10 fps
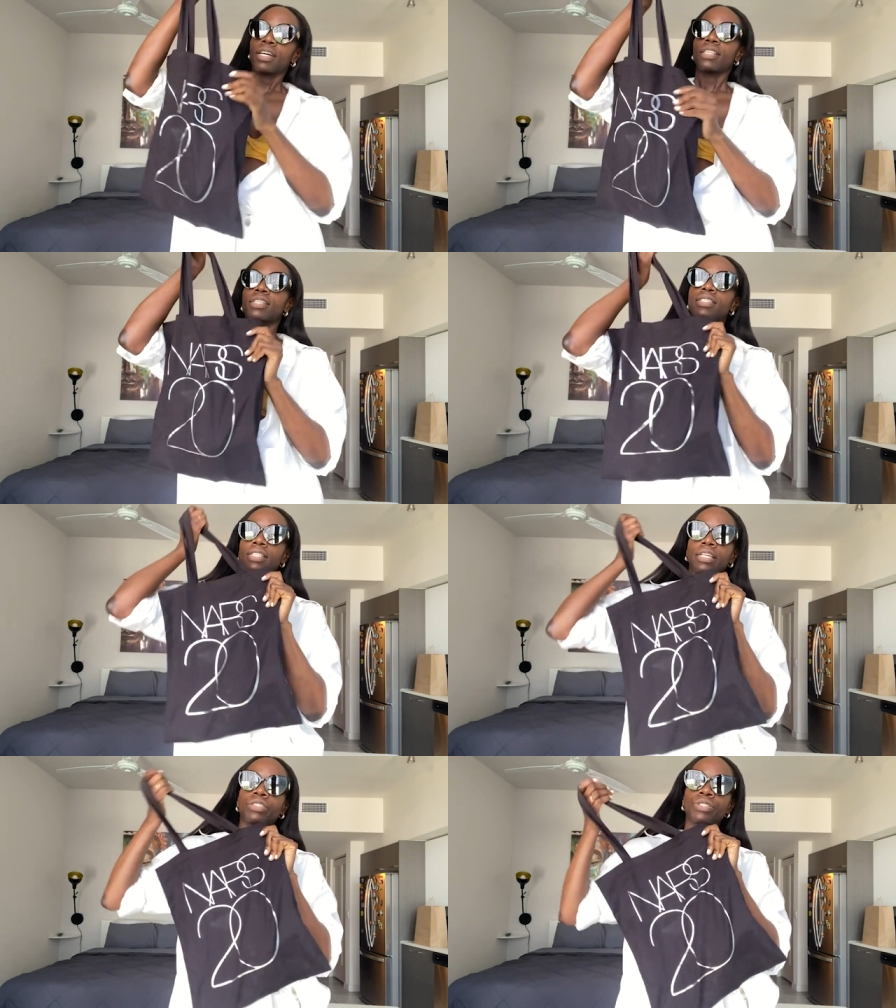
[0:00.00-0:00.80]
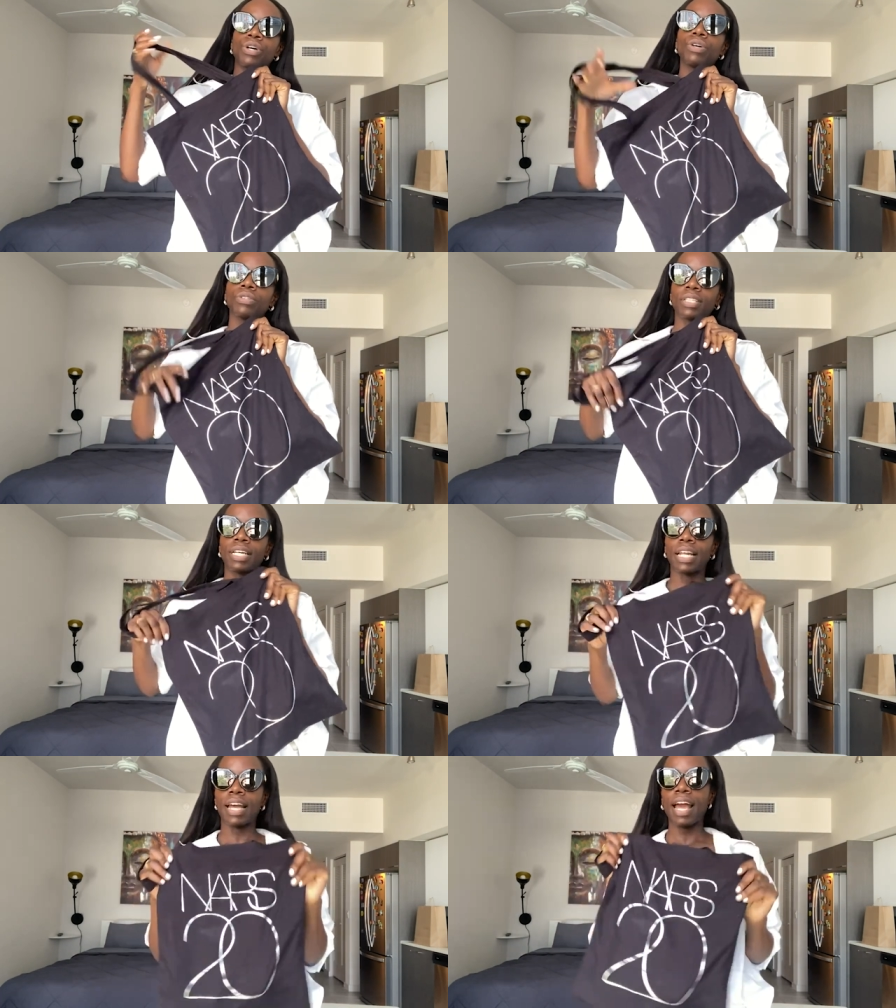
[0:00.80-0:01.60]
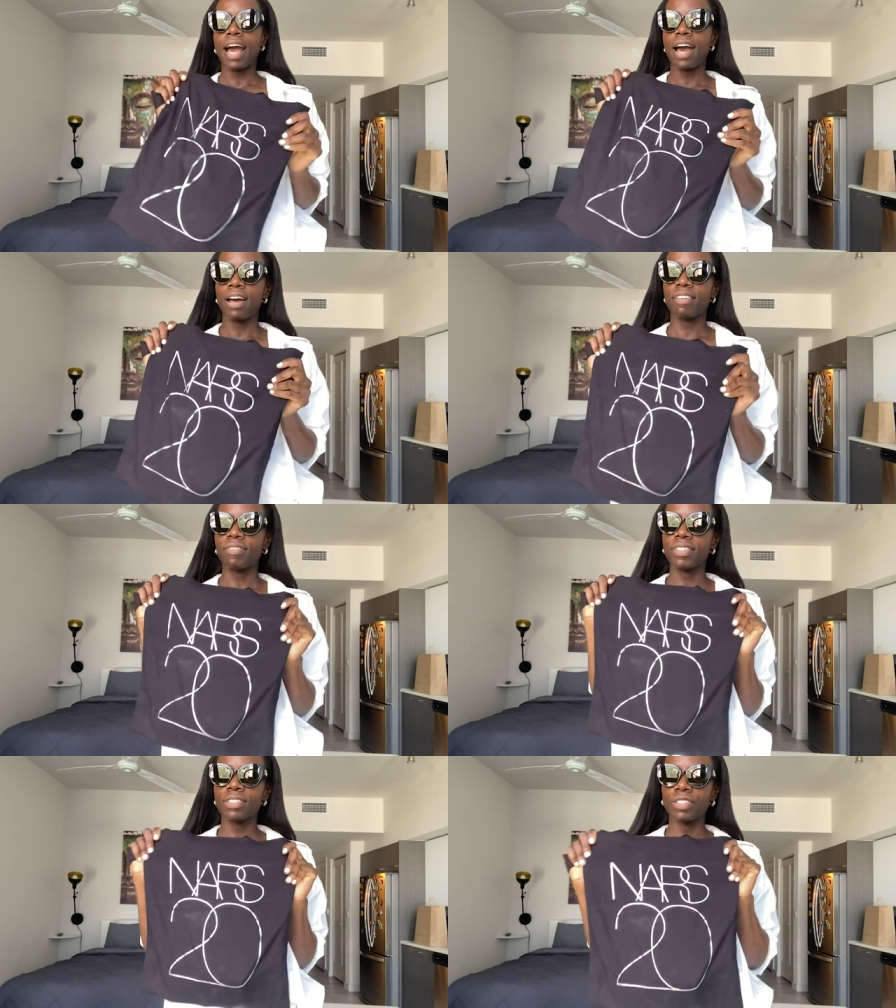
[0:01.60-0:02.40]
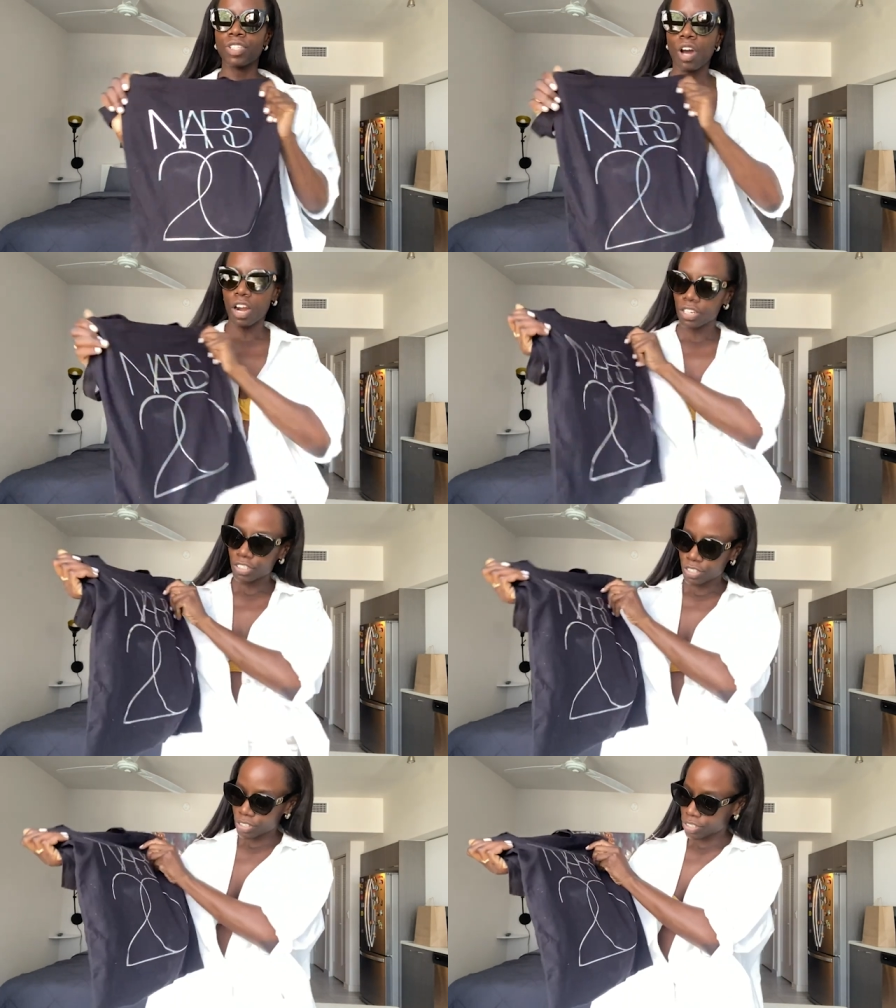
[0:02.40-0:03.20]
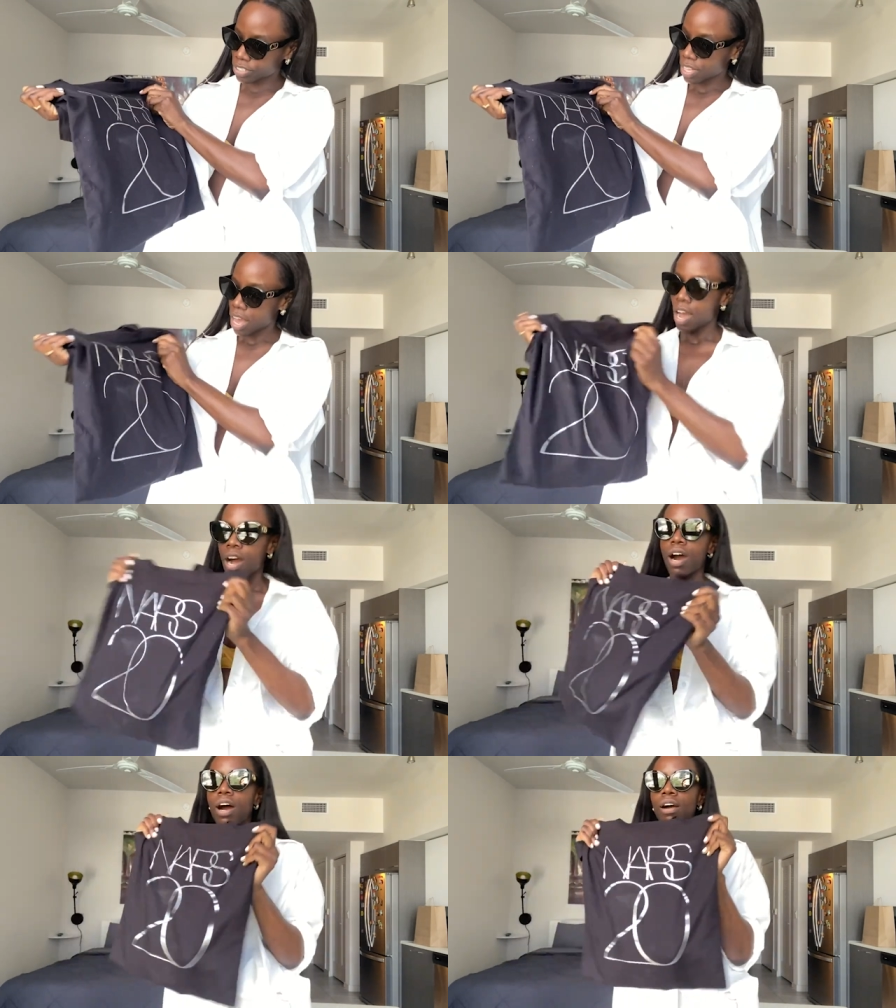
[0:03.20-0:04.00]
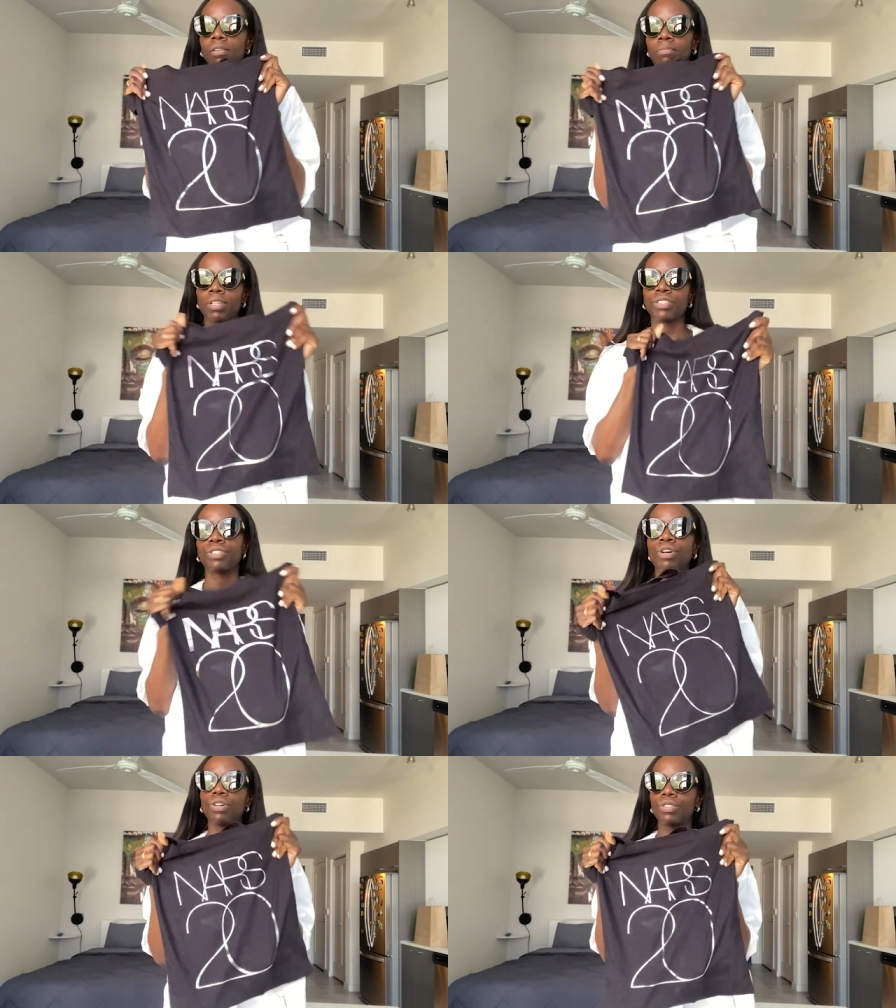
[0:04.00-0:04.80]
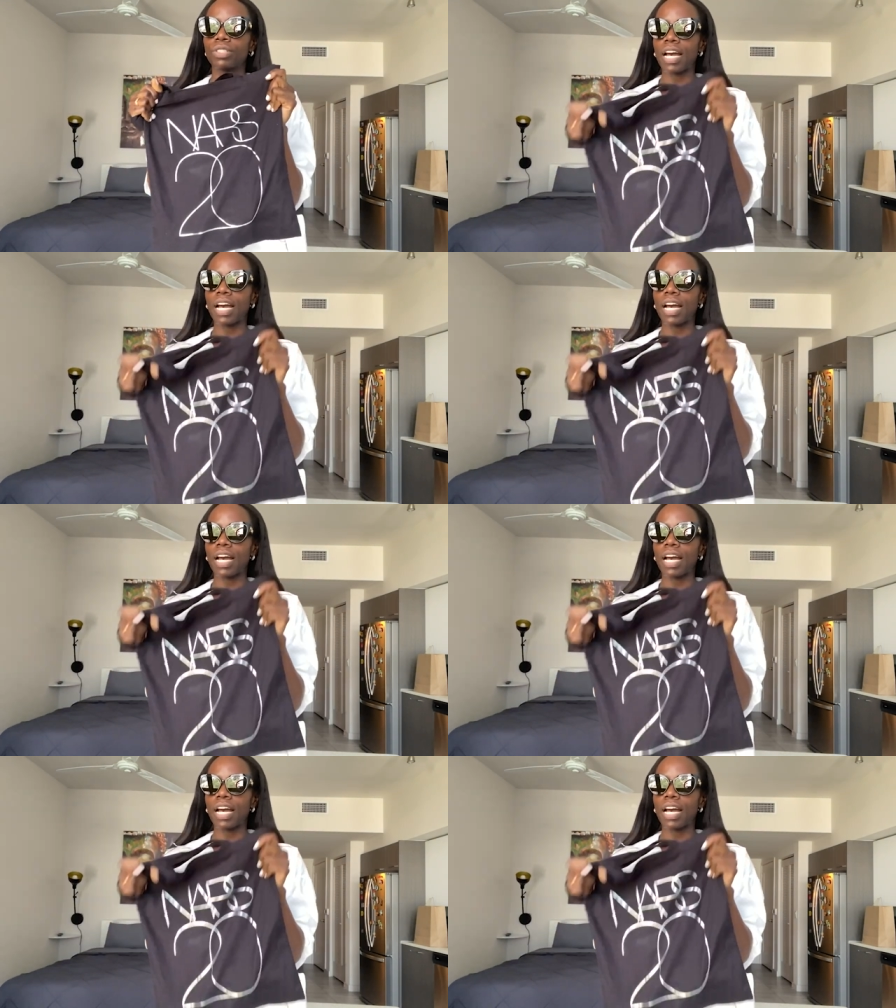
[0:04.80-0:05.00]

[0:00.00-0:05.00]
this like tote that I have. It's a NARS um tote.